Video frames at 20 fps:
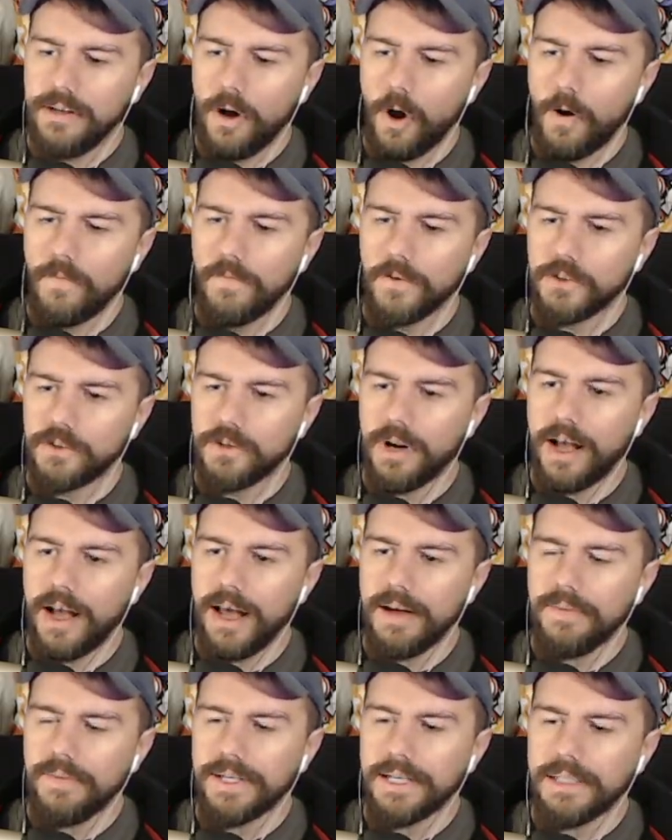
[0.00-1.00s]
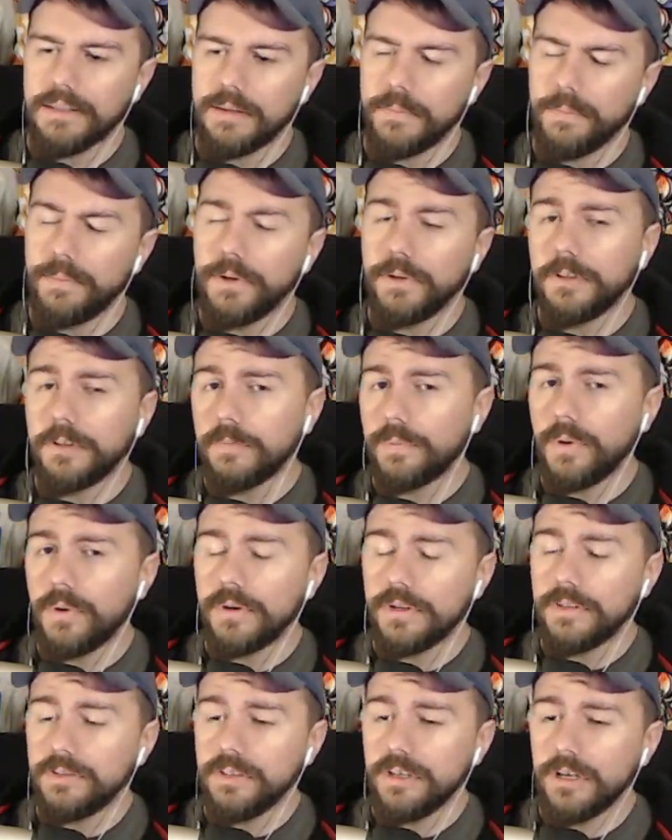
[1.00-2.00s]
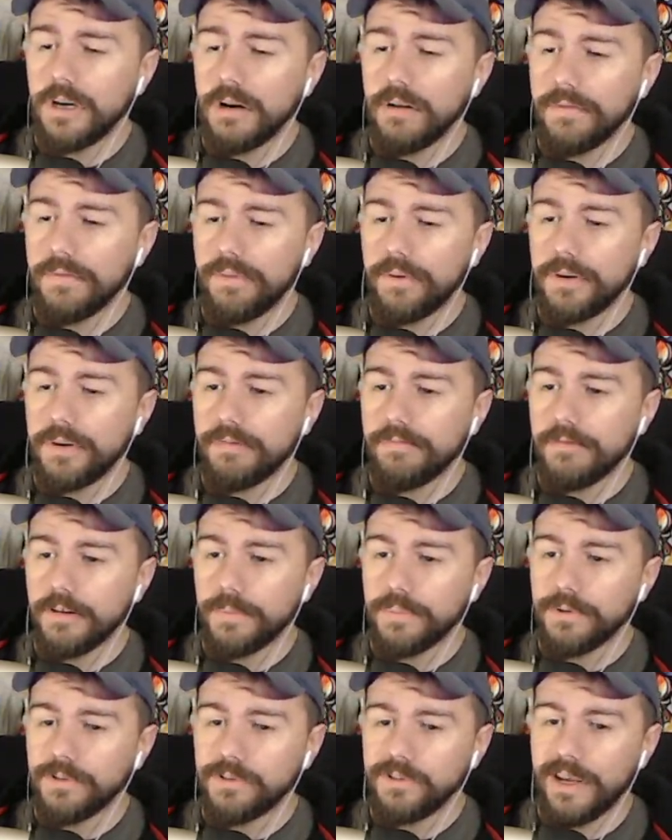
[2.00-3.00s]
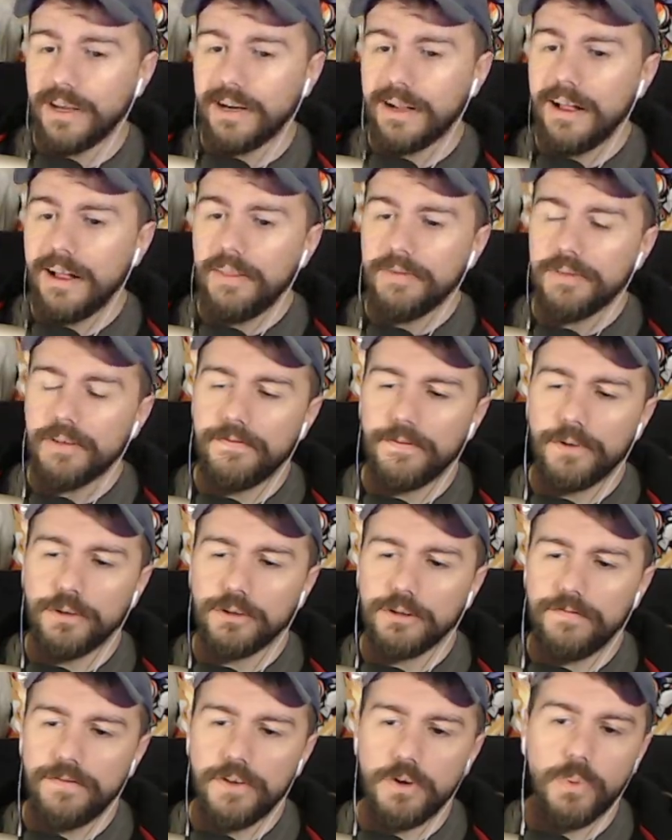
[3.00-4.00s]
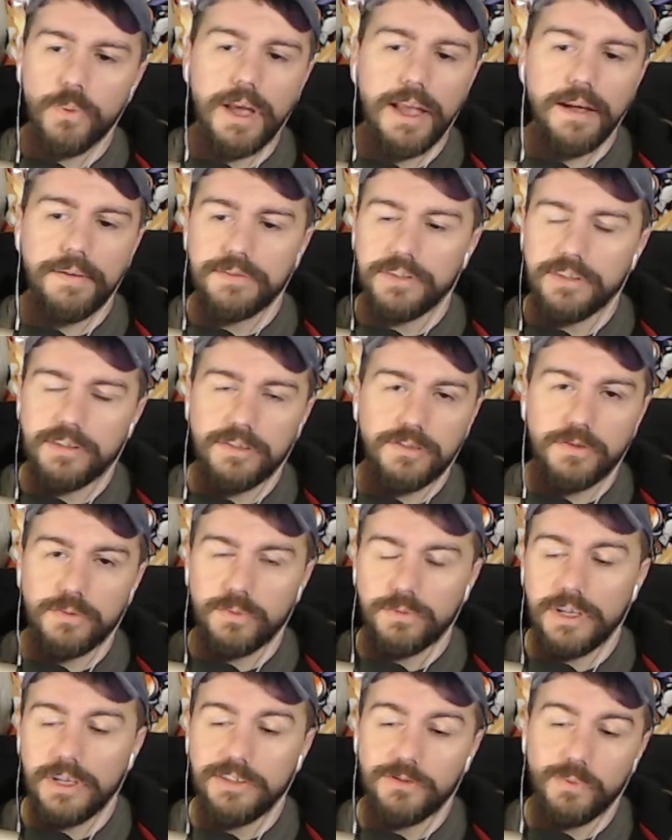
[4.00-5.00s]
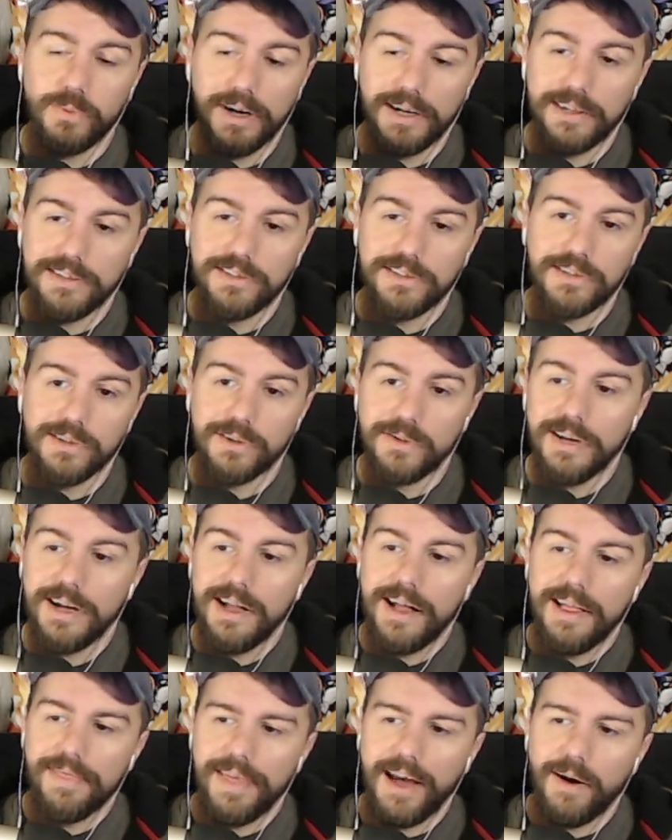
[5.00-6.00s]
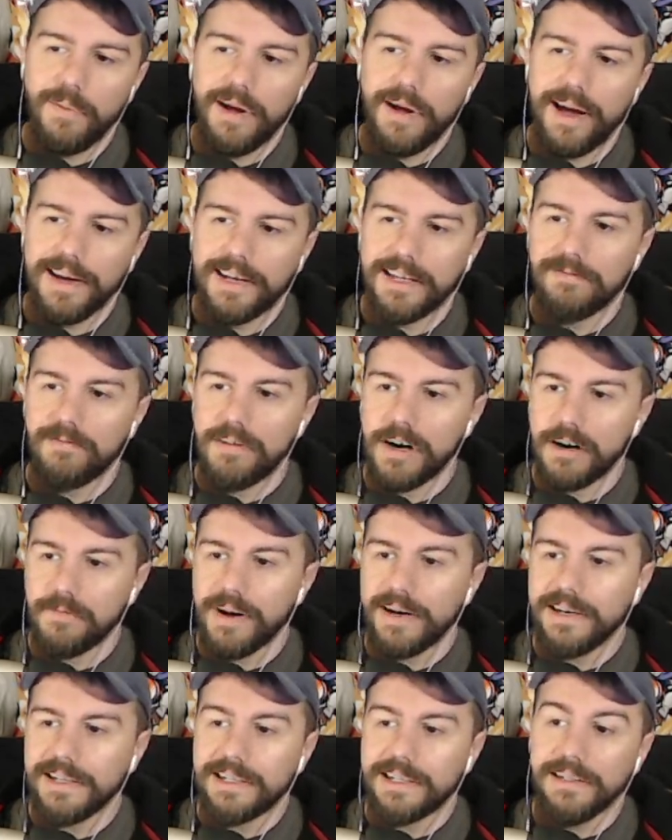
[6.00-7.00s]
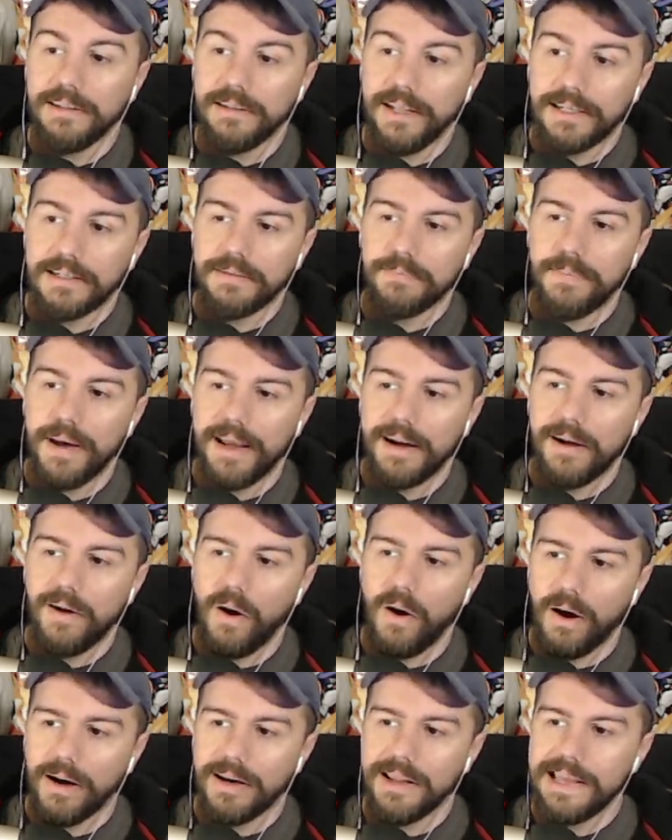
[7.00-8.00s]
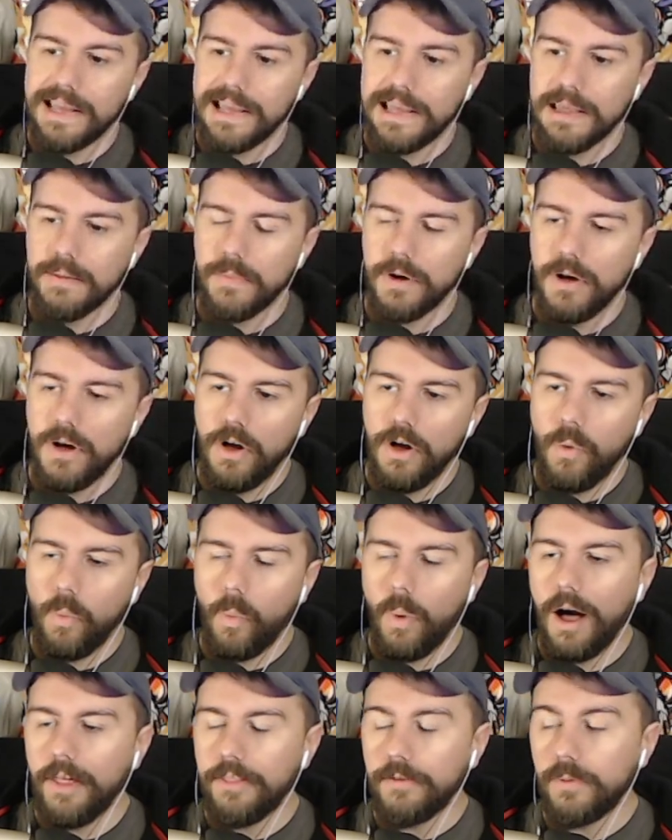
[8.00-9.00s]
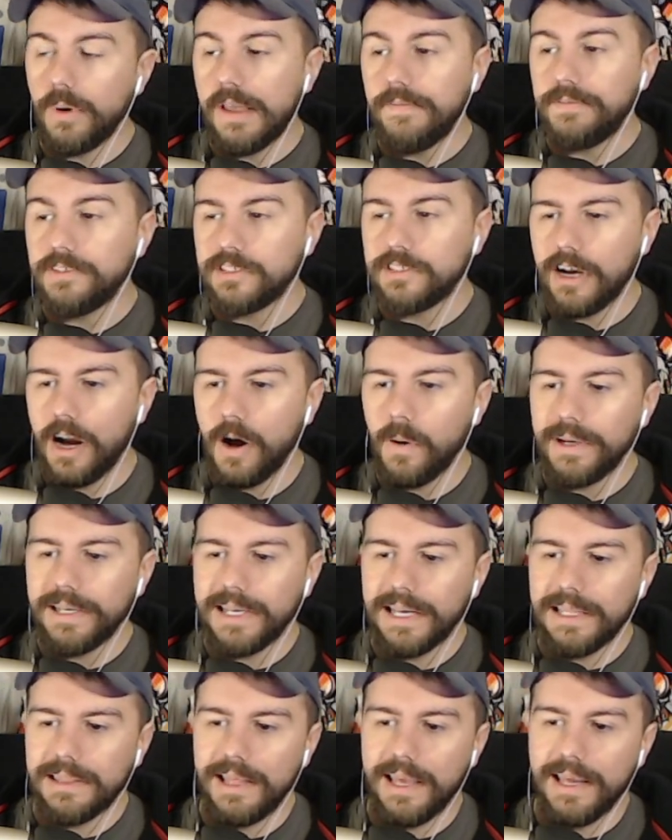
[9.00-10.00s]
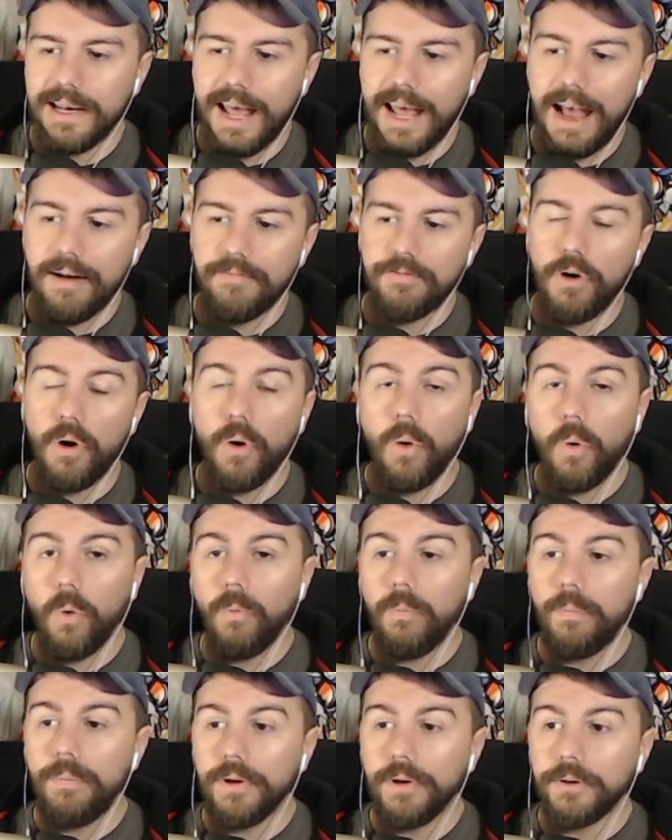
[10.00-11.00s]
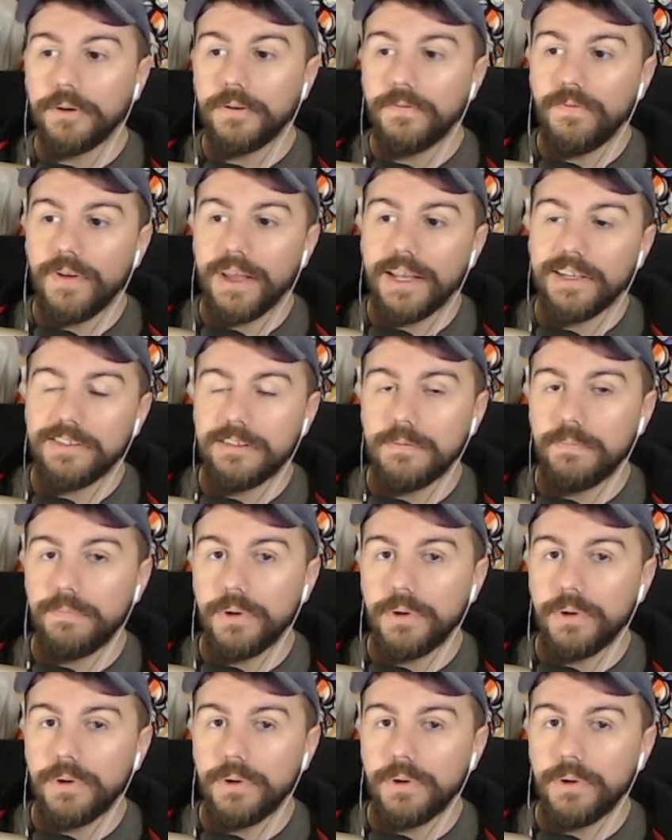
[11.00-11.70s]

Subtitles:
Overdrive, I get the builder bonus here, 33%. The first few waves, this is what I do. That way I can run around and collect mana on him while the wave is going, and then have the whole build phase to